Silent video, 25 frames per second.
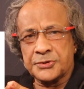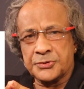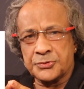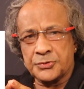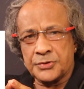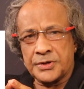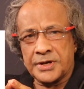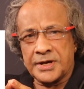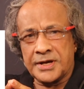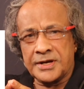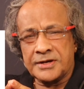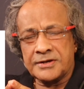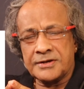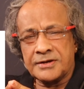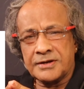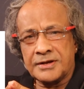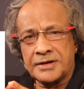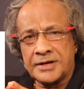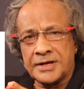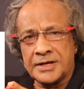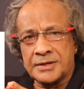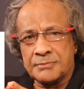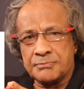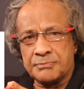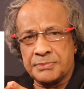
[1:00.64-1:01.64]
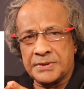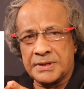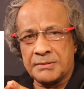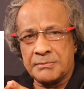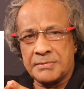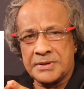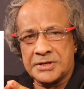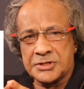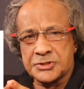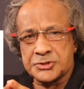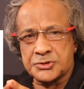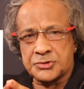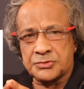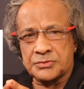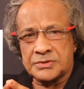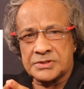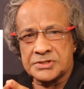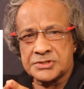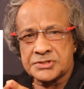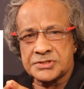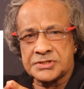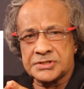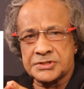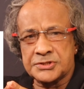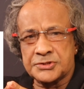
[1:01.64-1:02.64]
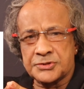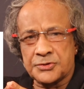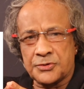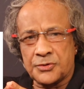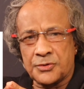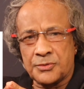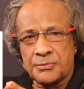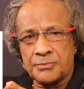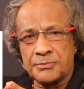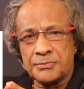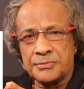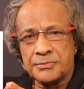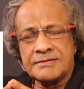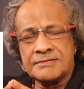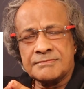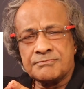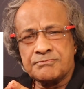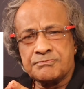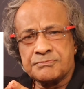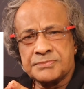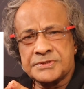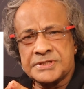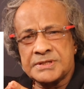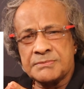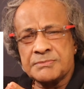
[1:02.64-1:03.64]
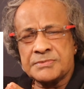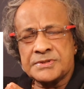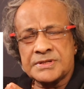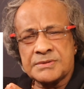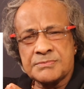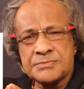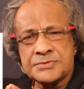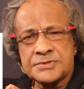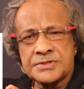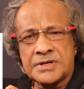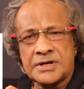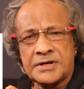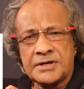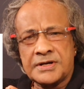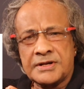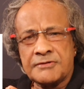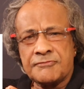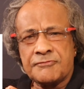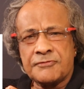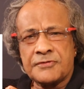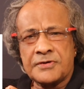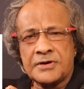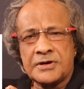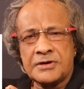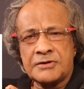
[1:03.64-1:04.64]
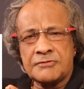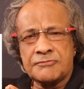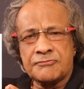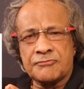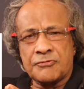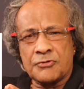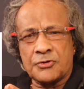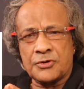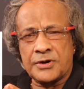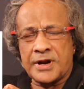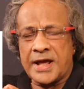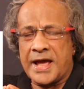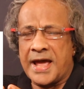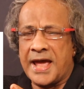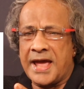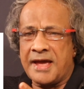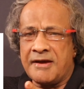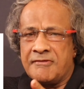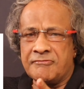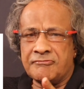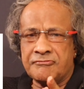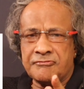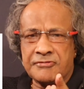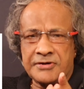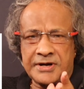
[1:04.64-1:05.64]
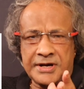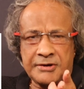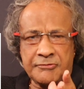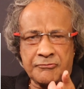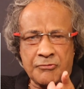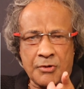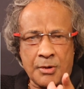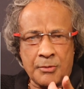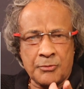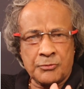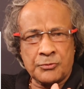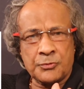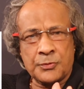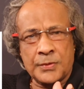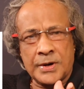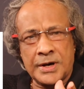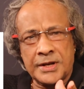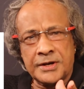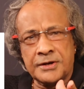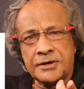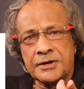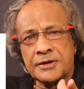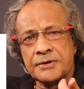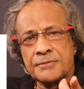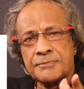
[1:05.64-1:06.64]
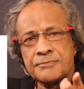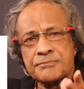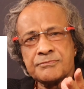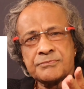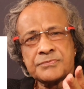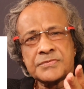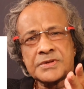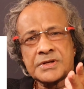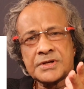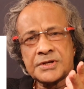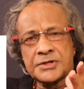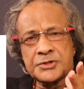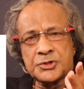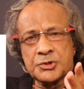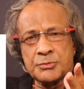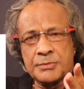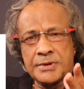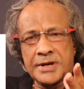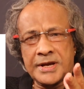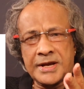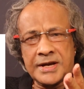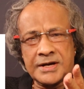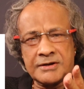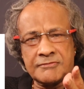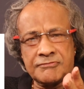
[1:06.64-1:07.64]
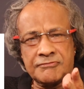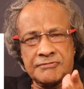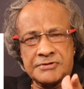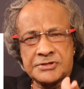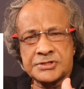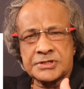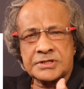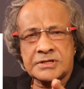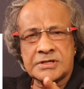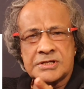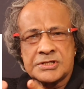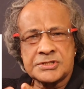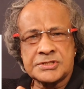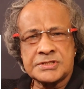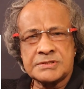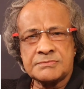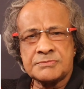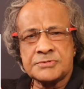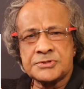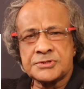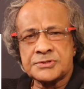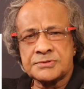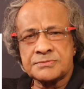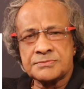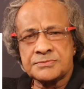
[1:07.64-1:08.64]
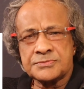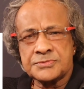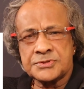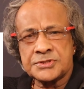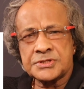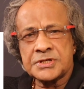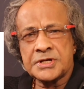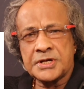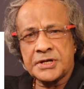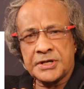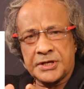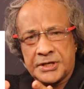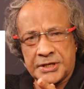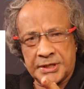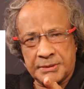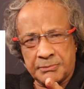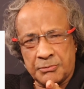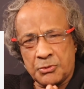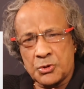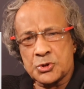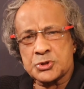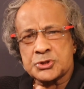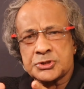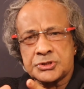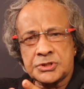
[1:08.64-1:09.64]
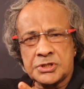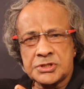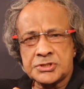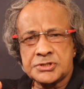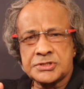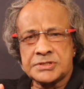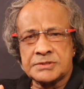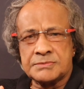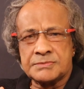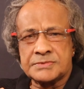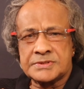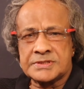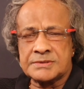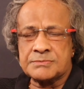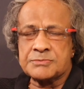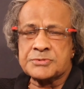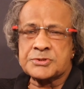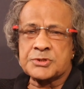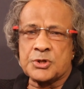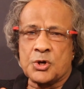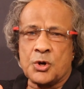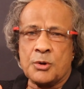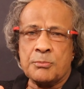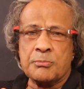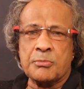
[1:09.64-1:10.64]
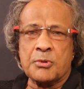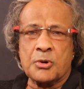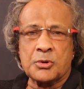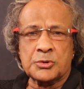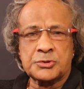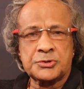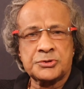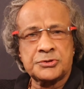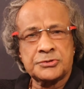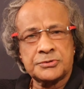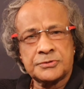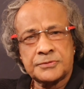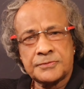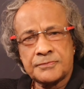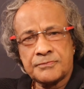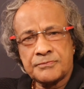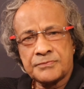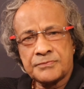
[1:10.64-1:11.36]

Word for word: do you get in premenstrual syndrome? Symptoms are different for everyone. You may get physical symptoms, emotional symptoms, or both